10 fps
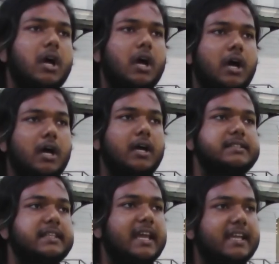
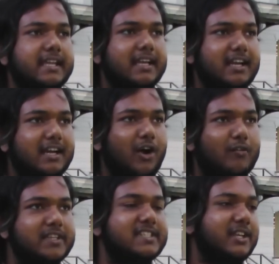
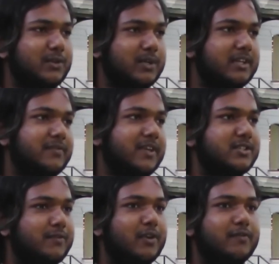Obviously you need,
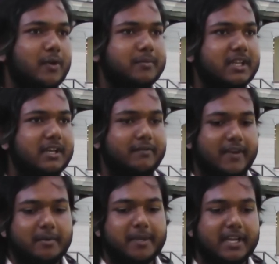first of all, from the
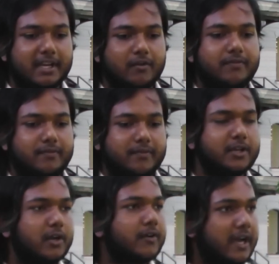very beginning of when
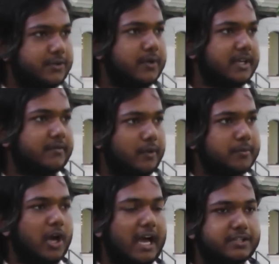you're graduating from
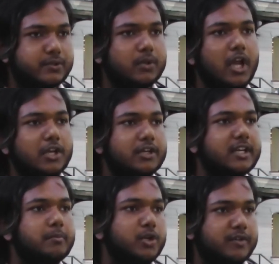your high school, you
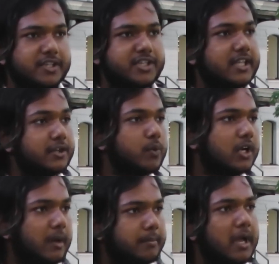need a motivation that you want
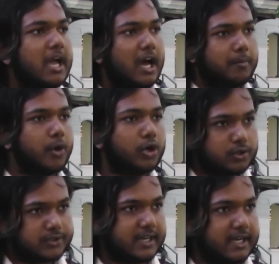to come abroad
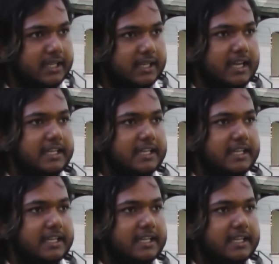to study.